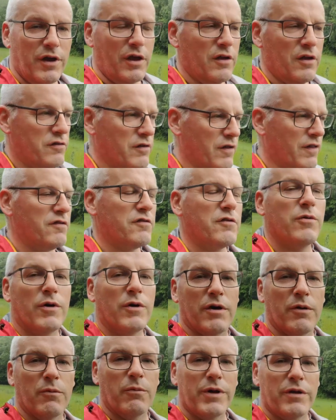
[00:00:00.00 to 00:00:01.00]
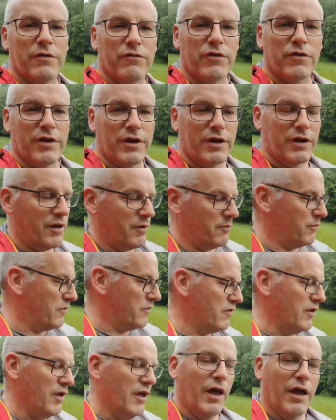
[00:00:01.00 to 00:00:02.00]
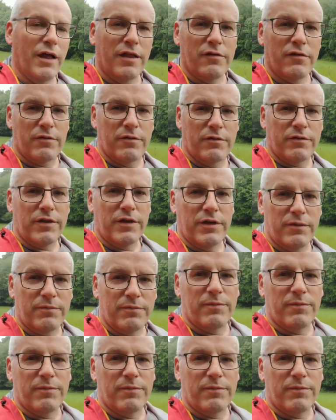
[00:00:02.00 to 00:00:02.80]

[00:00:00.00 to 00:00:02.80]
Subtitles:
So that's quite a win for the Olympus, and this is